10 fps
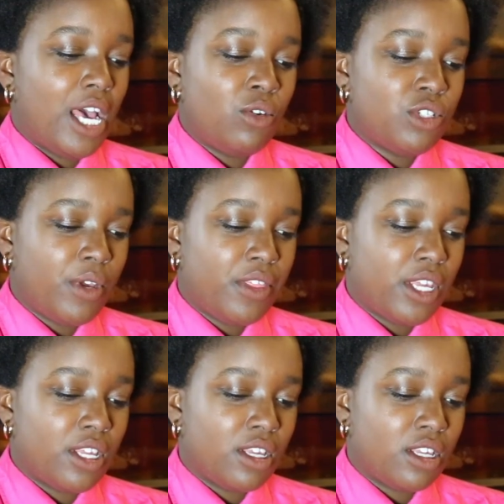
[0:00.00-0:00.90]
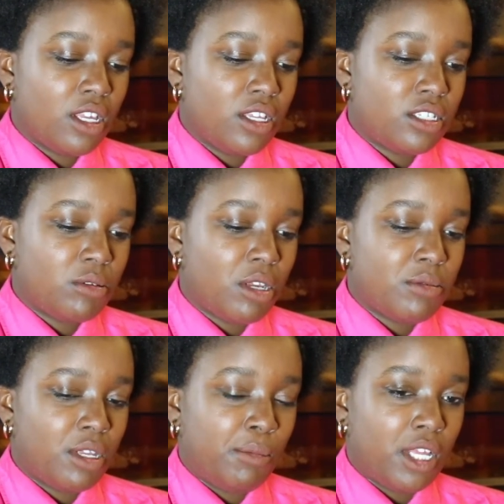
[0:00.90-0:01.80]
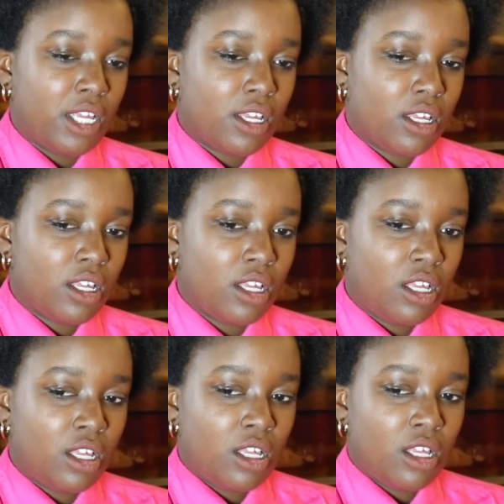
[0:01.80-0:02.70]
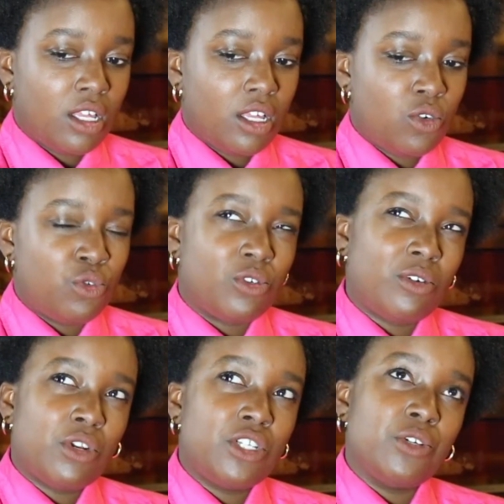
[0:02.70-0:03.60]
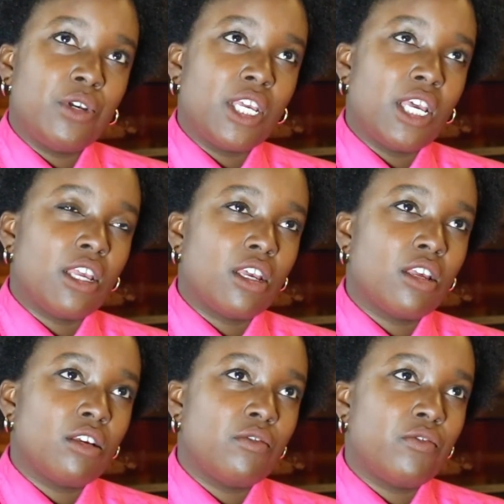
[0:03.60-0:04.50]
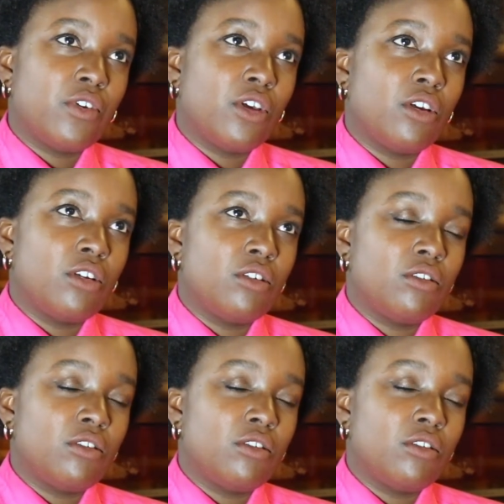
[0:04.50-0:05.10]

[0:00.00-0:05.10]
also, I think sometimes I'm like, oh, do I want to do a gig for